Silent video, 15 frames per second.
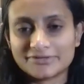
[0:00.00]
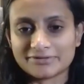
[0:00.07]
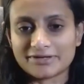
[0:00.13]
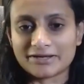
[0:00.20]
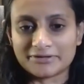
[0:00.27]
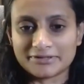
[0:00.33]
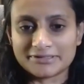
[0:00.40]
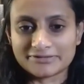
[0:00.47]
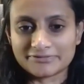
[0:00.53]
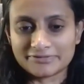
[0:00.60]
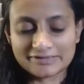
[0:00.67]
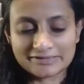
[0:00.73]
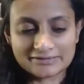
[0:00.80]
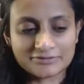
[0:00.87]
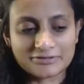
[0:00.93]
surroundings of
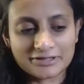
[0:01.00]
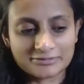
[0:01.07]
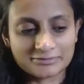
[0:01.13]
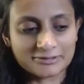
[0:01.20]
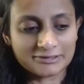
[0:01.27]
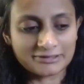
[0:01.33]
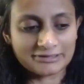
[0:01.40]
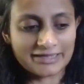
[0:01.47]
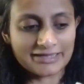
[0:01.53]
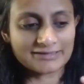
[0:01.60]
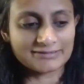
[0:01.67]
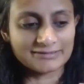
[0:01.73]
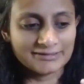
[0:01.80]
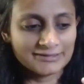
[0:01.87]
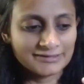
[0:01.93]
this incredible,
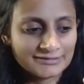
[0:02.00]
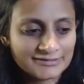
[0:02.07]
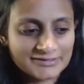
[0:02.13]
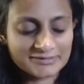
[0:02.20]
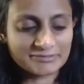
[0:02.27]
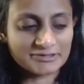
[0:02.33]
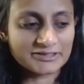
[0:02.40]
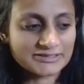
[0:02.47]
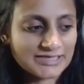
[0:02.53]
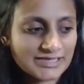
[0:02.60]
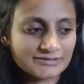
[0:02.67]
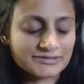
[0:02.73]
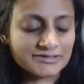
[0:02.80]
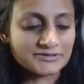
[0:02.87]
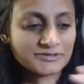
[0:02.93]
smart,
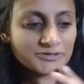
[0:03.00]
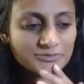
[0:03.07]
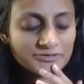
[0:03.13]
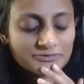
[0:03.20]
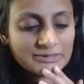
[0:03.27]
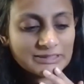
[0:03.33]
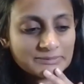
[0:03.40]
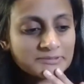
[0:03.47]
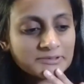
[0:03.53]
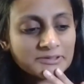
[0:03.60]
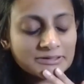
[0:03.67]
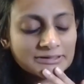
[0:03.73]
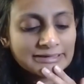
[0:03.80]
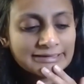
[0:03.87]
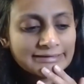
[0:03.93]
talented group of
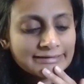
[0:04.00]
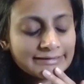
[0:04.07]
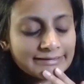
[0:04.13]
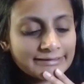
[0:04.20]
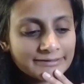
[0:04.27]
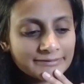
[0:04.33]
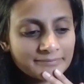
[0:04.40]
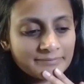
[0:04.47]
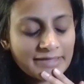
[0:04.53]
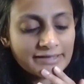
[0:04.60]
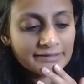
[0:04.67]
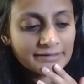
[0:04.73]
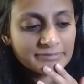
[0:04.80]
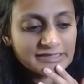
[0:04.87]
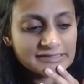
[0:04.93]
people. And
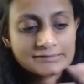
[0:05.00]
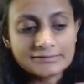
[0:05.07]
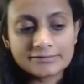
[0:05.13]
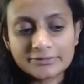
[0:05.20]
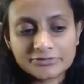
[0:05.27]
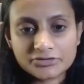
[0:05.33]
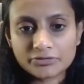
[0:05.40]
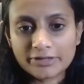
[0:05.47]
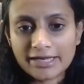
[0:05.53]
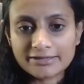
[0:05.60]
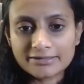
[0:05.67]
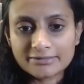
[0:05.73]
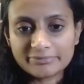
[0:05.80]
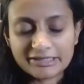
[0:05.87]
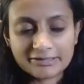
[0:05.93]
basically it was
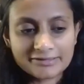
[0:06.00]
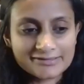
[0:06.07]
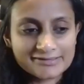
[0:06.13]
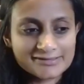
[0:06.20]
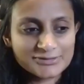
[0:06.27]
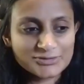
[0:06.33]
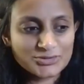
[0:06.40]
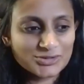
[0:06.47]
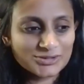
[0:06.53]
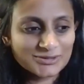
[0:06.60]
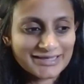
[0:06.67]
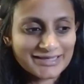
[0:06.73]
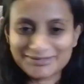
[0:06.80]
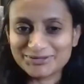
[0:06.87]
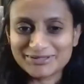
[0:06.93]
created because Google,
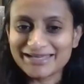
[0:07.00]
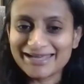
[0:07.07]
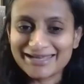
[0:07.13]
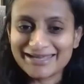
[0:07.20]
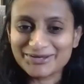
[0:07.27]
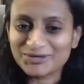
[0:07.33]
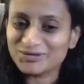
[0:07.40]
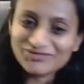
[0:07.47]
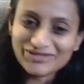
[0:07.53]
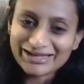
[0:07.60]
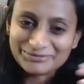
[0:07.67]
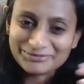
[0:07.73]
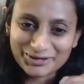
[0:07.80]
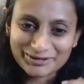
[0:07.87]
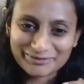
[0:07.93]
as you say, couldn't
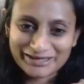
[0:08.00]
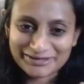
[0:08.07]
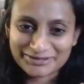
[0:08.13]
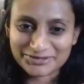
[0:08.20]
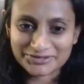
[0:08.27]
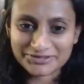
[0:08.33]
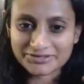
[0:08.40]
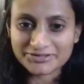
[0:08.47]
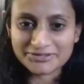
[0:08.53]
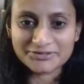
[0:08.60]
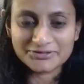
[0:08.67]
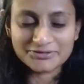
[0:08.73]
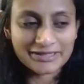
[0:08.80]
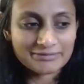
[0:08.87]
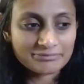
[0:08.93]
find product managers. There's no
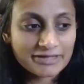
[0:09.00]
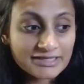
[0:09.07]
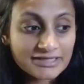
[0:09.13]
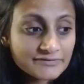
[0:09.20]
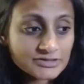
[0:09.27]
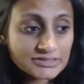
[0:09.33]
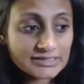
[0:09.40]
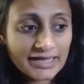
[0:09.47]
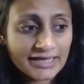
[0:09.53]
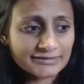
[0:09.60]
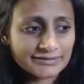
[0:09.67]
and even today,